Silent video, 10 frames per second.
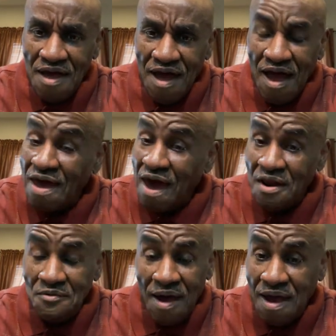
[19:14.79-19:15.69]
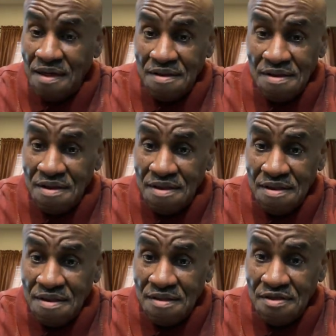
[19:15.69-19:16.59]
I got it right.
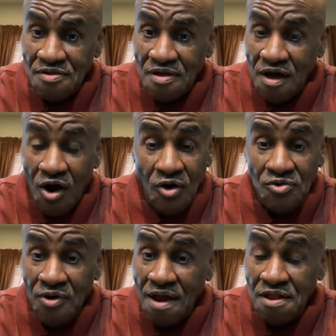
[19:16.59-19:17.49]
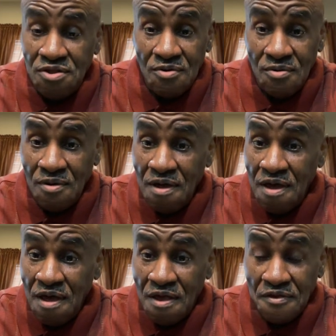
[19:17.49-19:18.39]
All you got to do
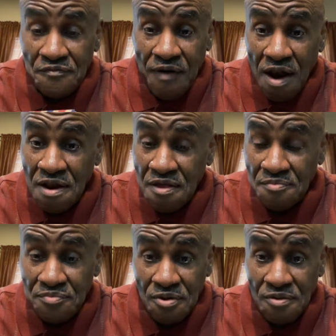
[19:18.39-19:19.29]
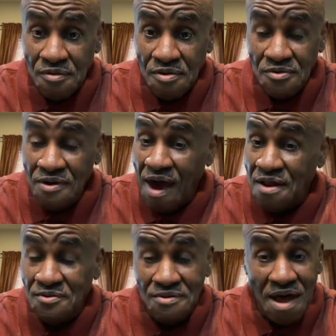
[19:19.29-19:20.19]
is follow this book. You ain't got
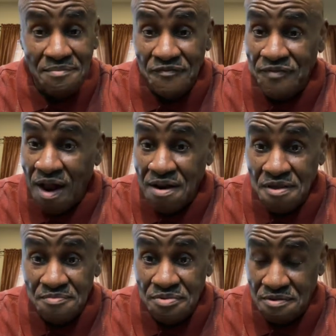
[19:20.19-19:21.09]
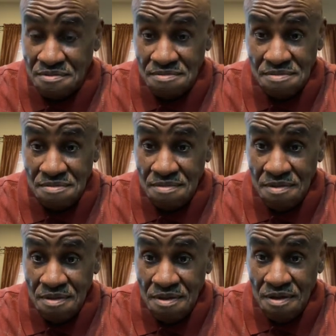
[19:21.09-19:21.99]
to do nothing but follow this book.
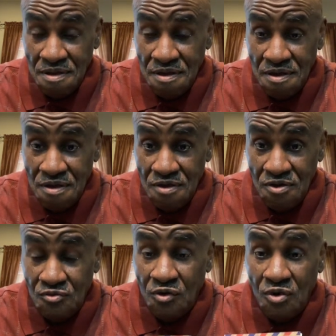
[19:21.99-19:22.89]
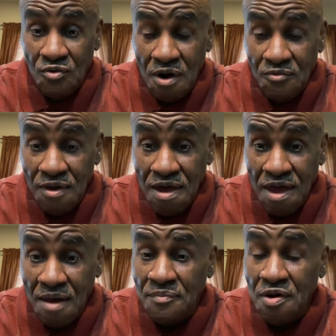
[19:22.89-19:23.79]
You work 1 week
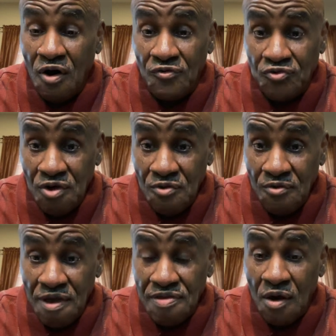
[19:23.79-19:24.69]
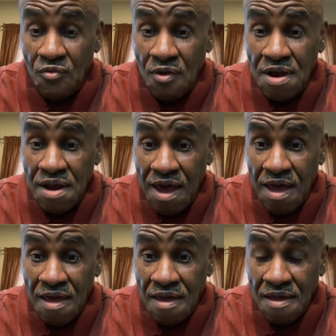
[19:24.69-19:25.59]
and be off 3 weeks and 1
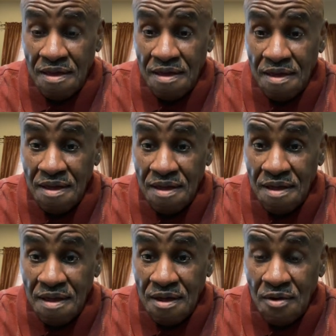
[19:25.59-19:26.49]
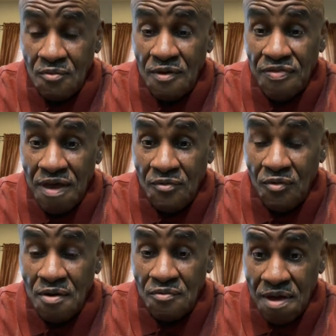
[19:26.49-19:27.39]
day within
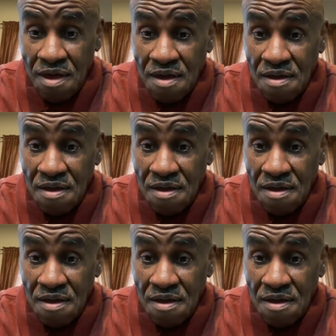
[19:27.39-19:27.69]
1 week.